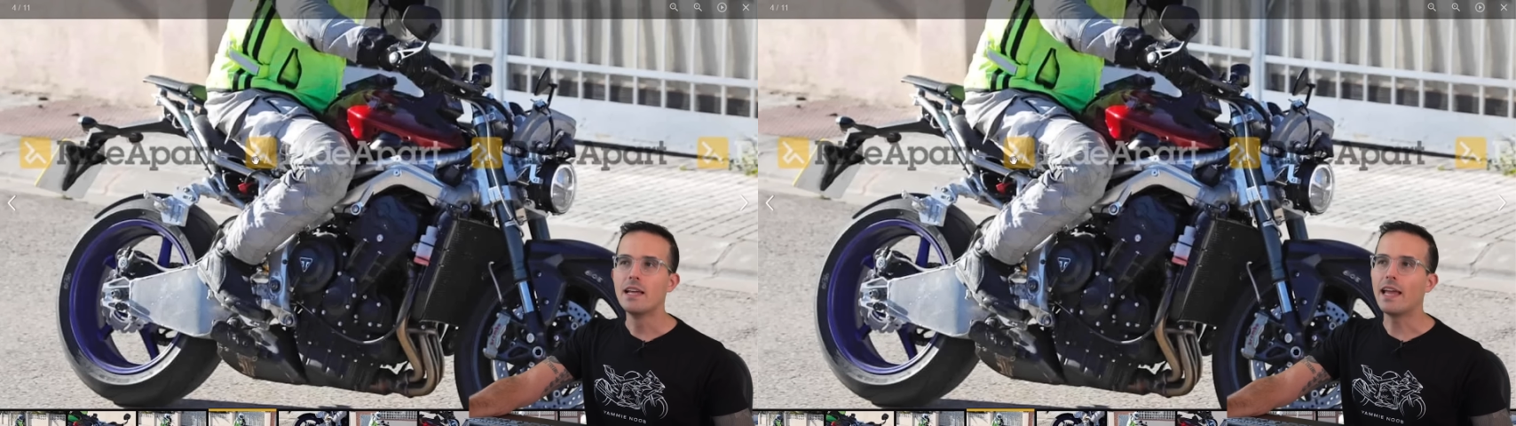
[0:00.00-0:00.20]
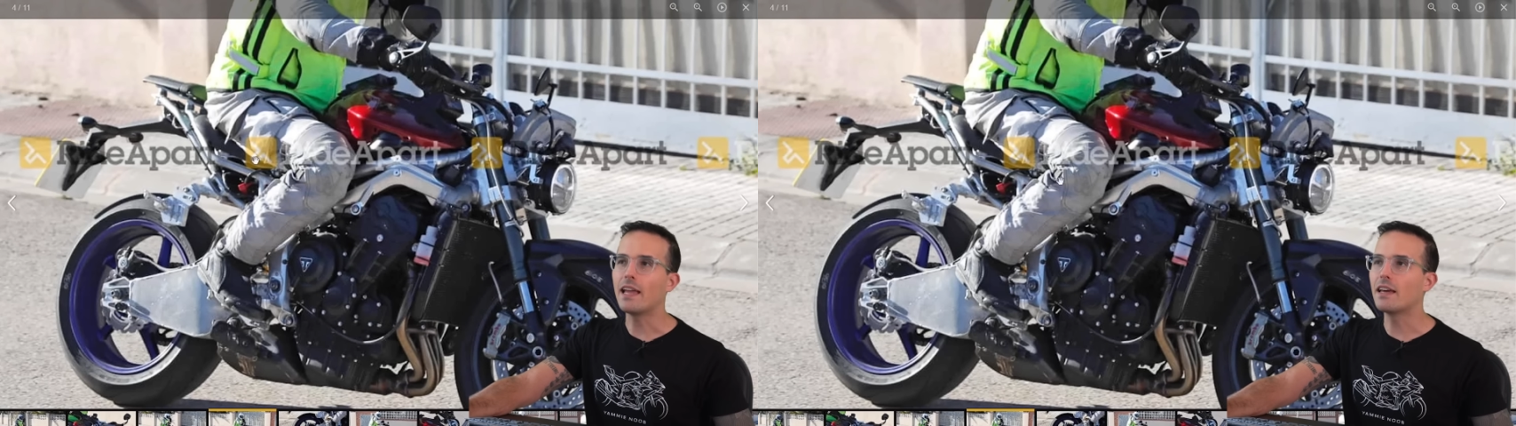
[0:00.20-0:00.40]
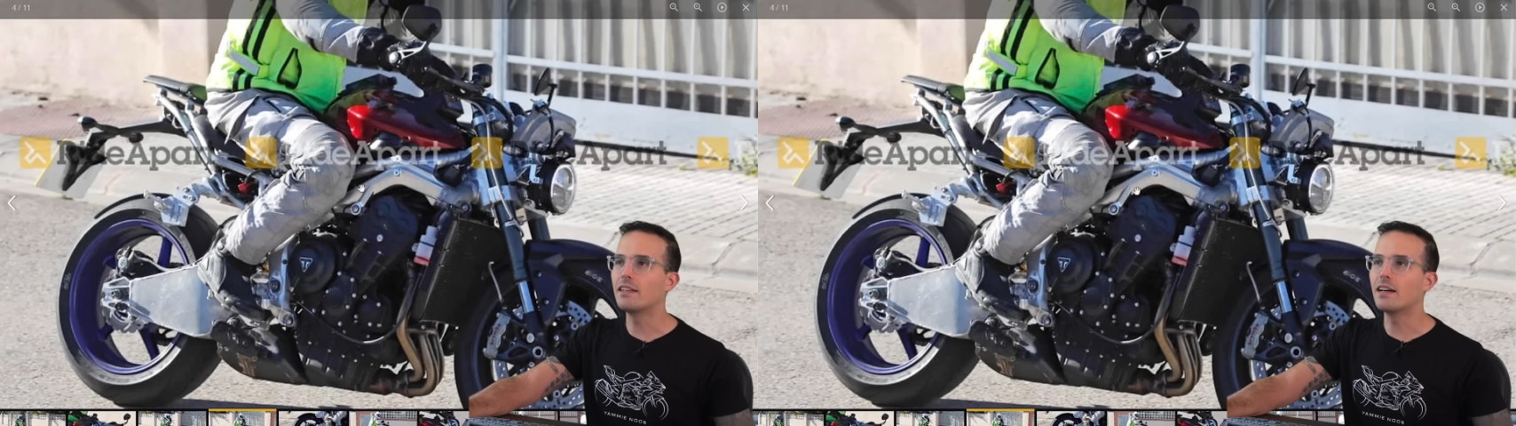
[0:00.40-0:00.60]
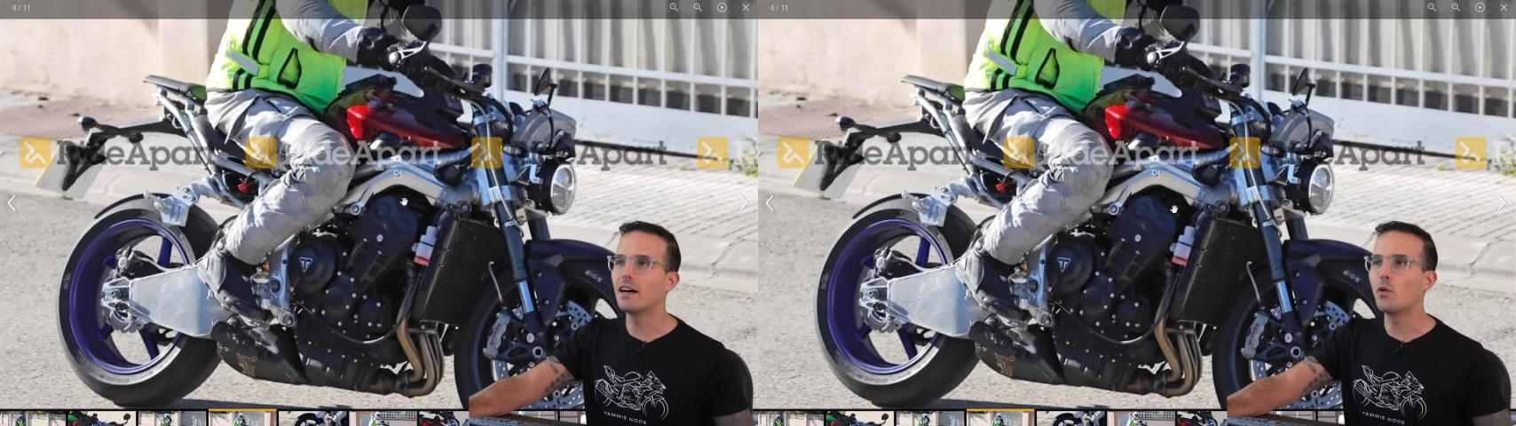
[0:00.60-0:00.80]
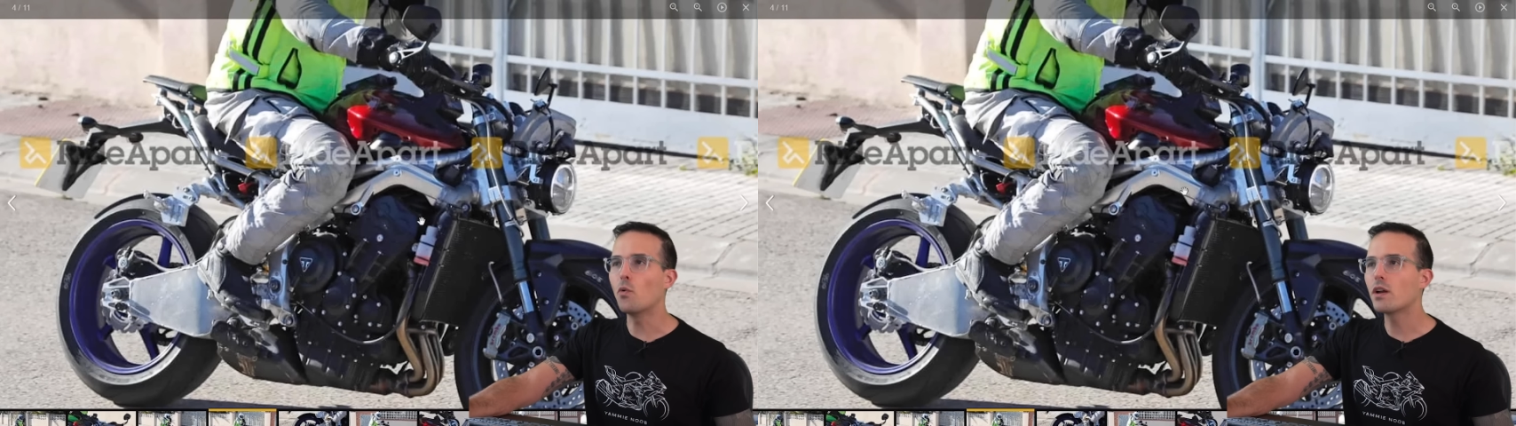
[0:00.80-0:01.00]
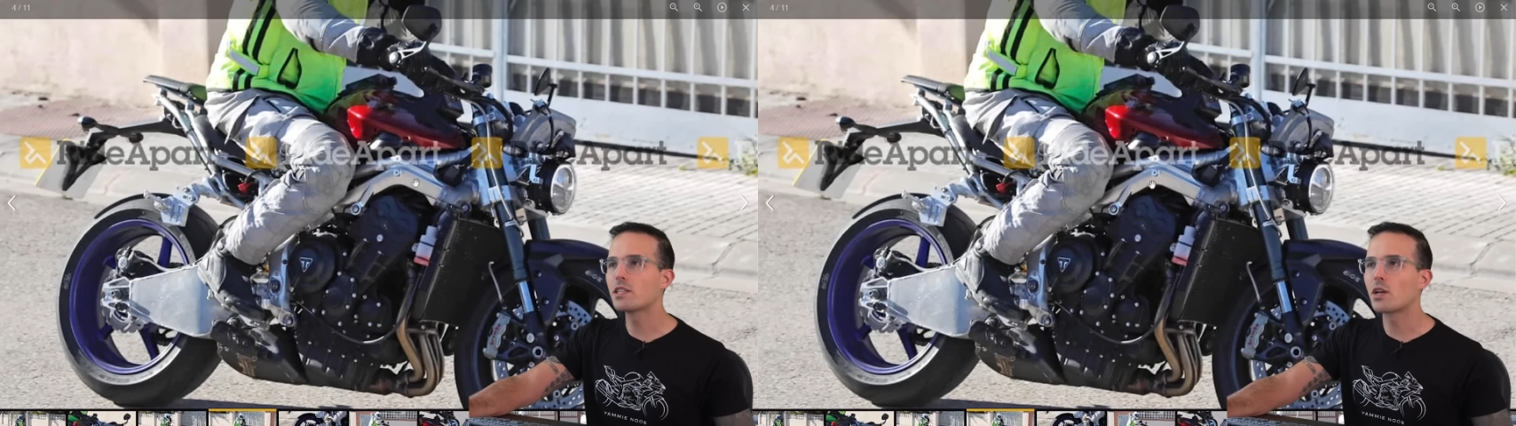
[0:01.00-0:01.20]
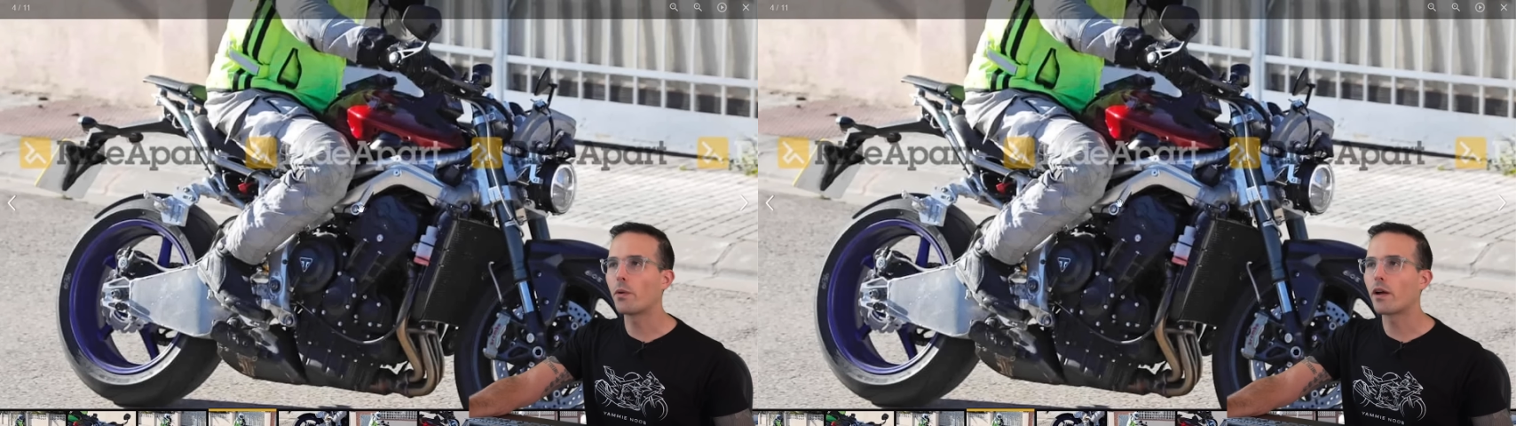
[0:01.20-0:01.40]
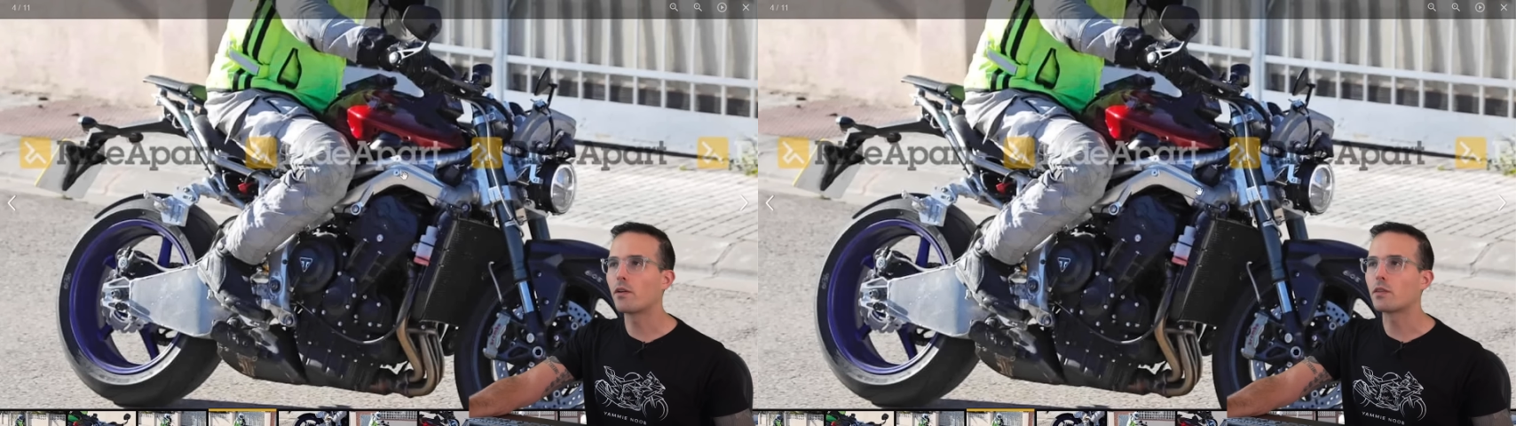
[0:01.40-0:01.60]
and what is
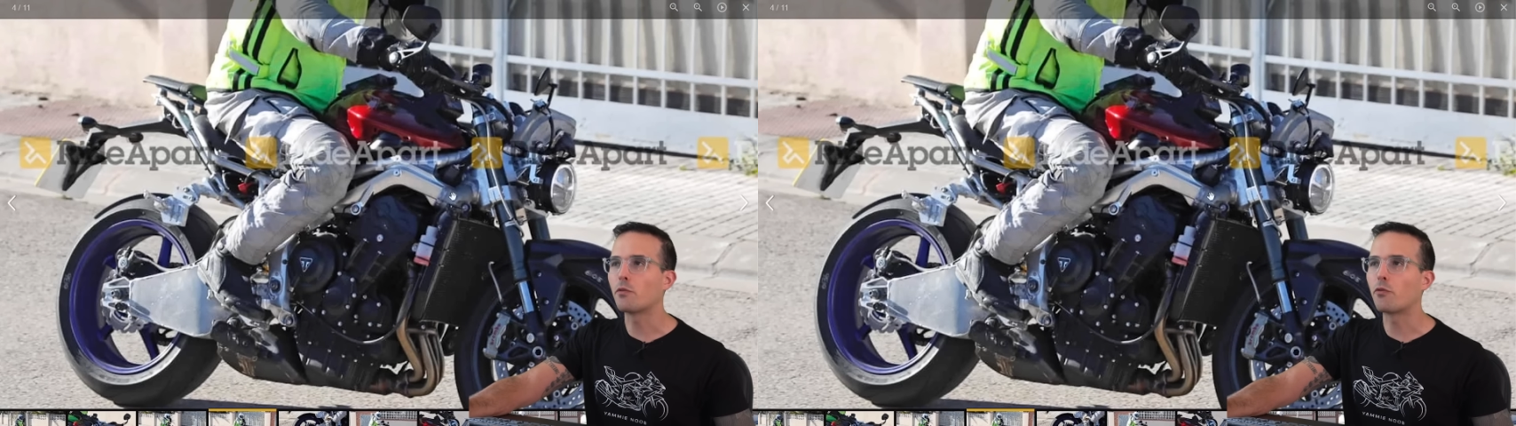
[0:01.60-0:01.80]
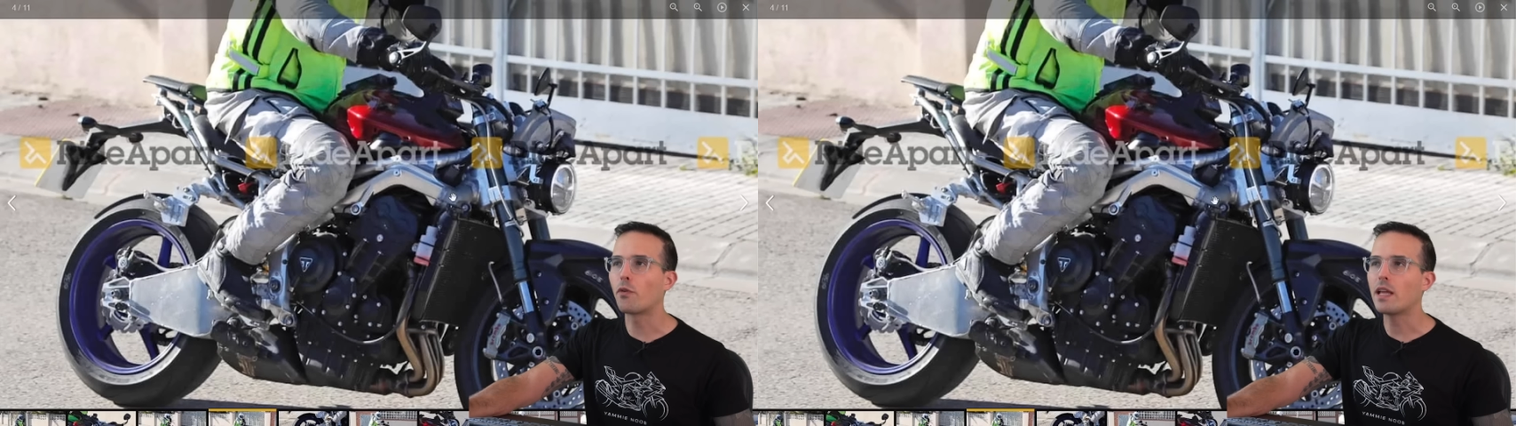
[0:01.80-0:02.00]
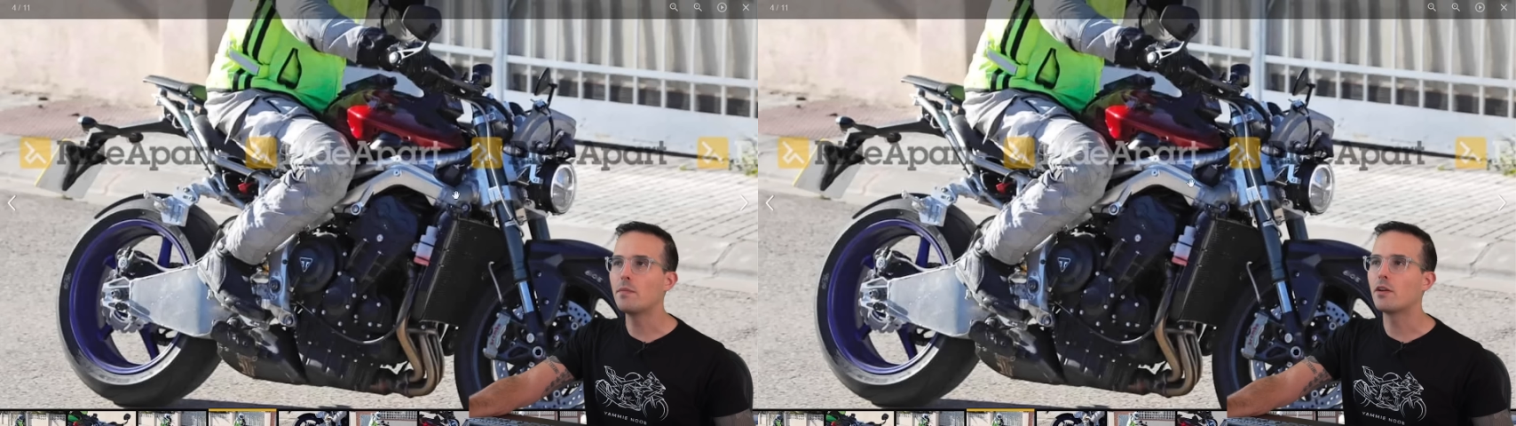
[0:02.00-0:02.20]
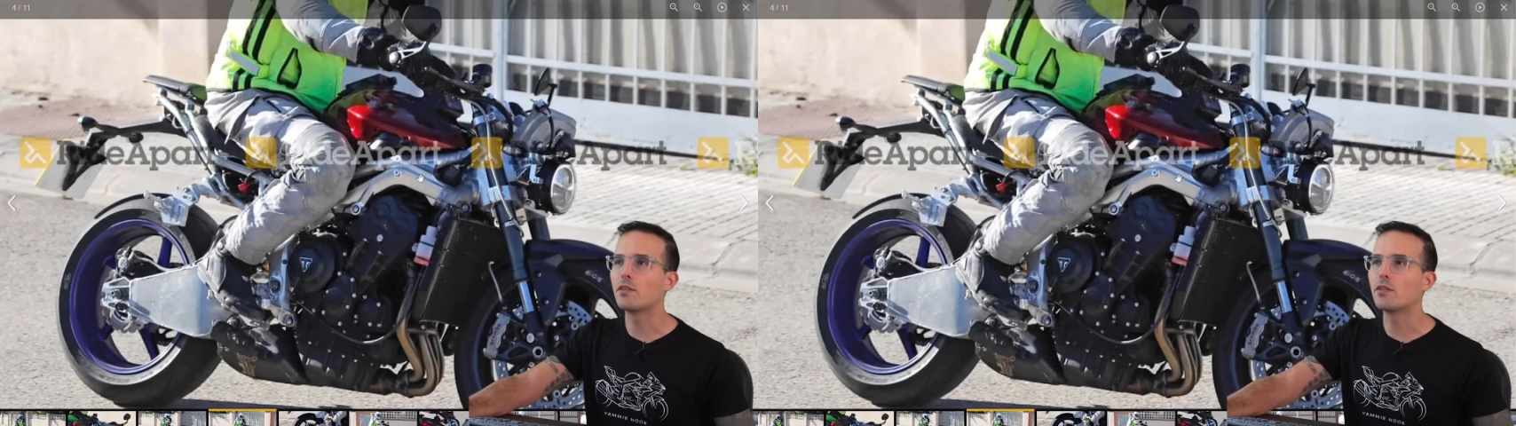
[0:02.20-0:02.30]
going on with the frame here?